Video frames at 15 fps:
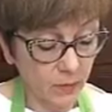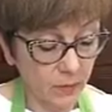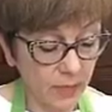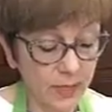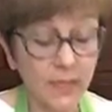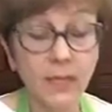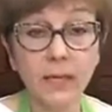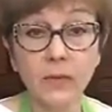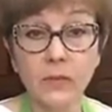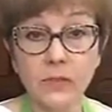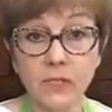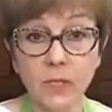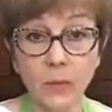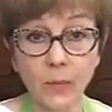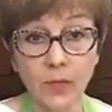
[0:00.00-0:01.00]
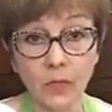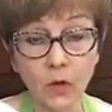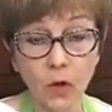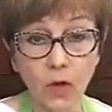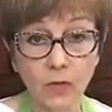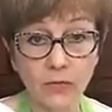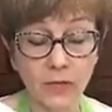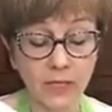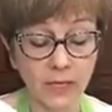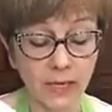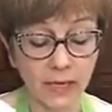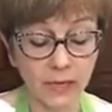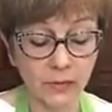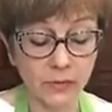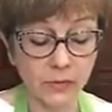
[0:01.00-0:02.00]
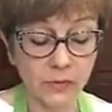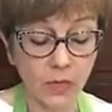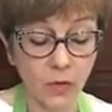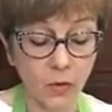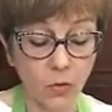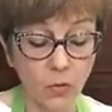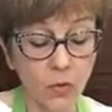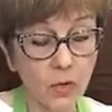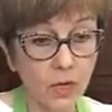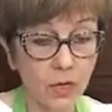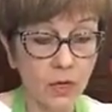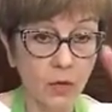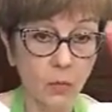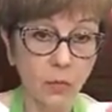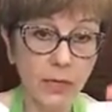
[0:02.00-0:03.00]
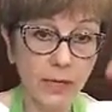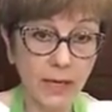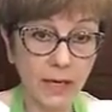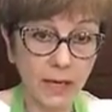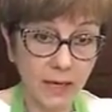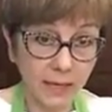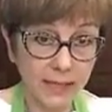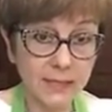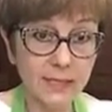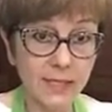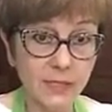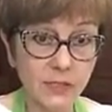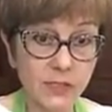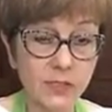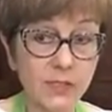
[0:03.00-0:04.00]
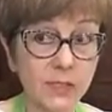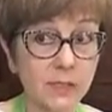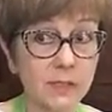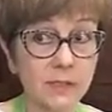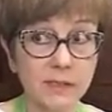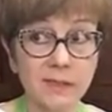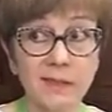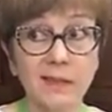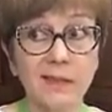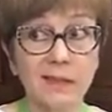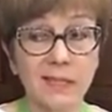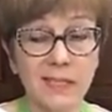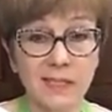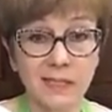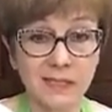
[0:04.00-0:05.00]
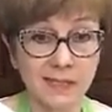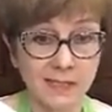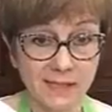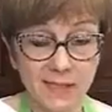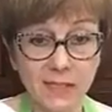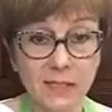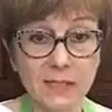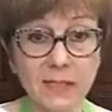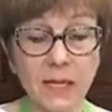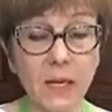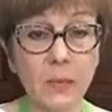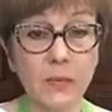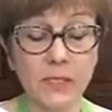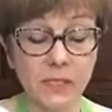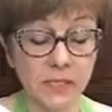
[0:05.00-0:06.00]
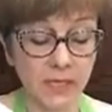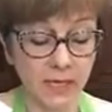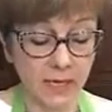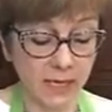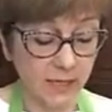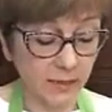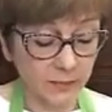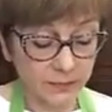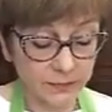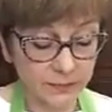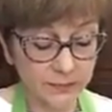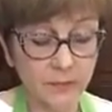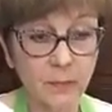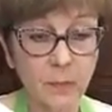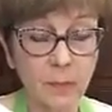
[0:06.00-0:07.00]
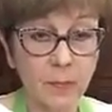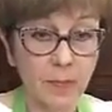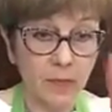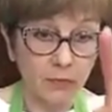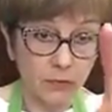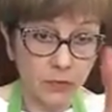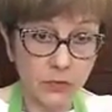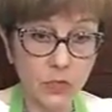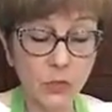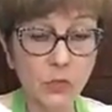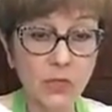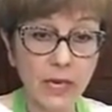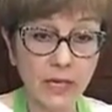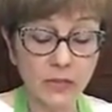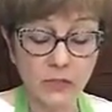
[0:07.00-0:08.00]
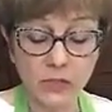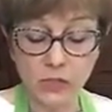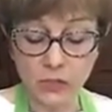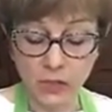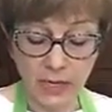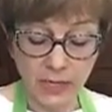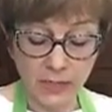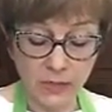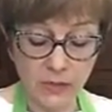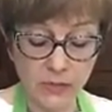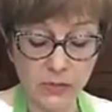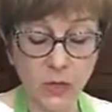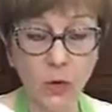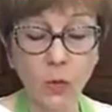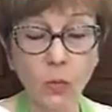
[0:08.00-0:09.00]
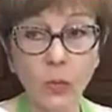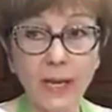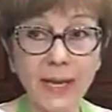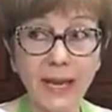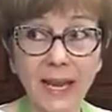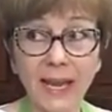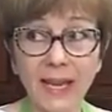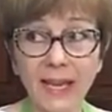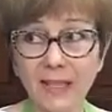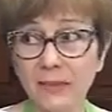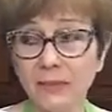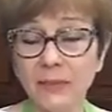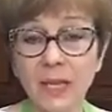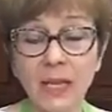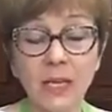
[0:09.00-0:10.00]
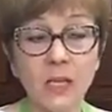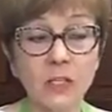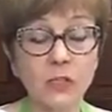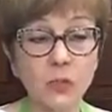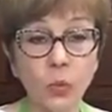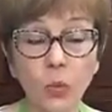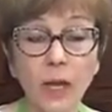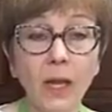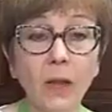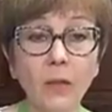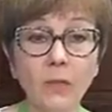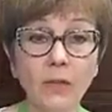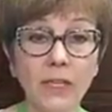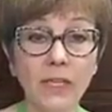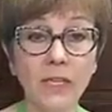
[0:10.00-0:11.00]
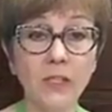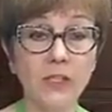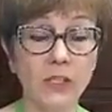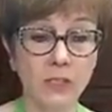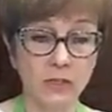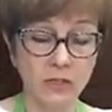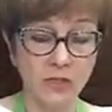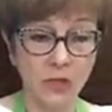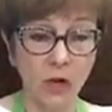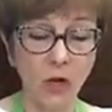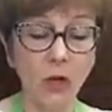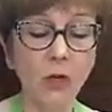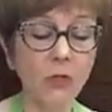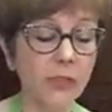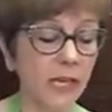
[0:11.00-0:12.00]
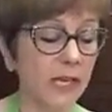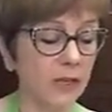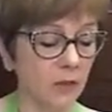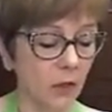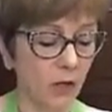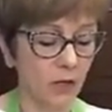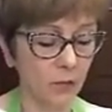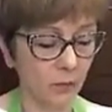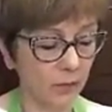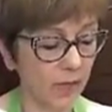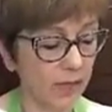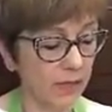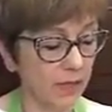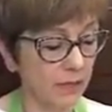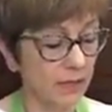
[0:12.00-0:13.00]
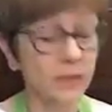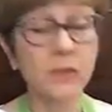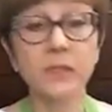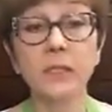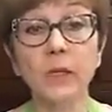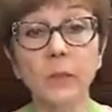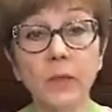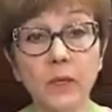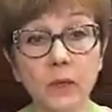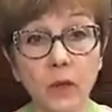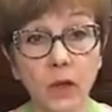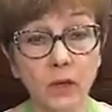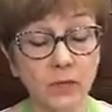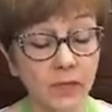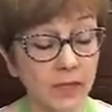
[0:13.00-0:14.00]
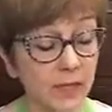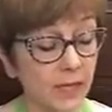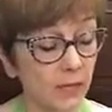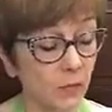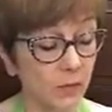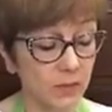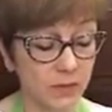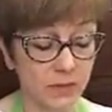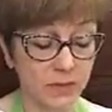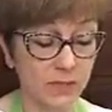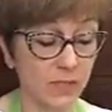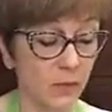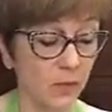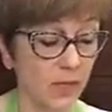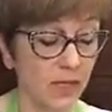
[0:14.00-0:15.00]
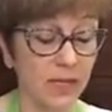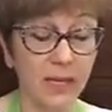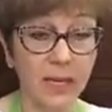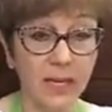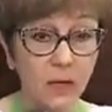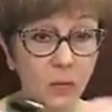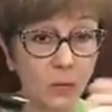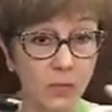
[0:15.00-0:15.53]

making cinnamon coffee cake. So I teach this 6 times a day for 2 days straight. So we had 12 kitchens all day long making the cinnamon coffee cake with the cinnamon. And it